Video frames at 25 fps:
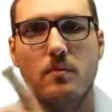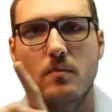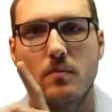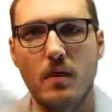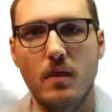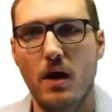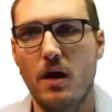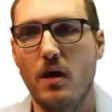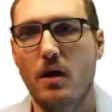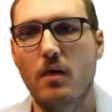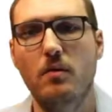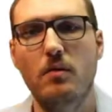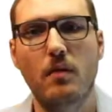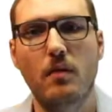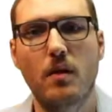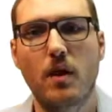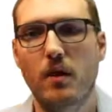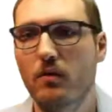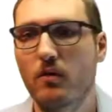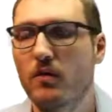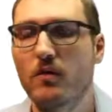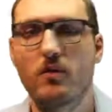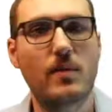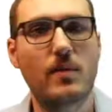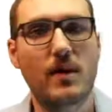
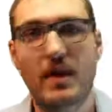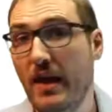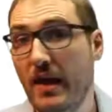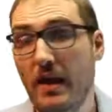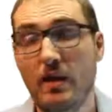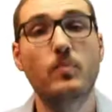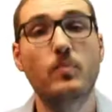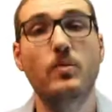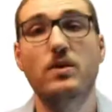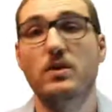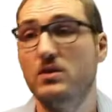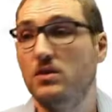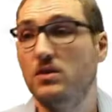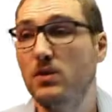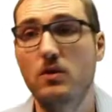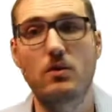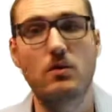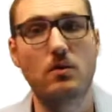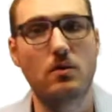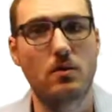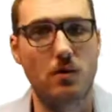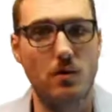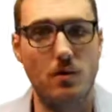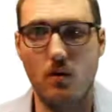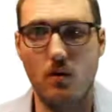logarithmic
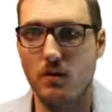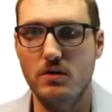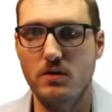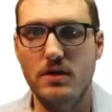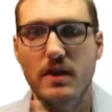amplitude or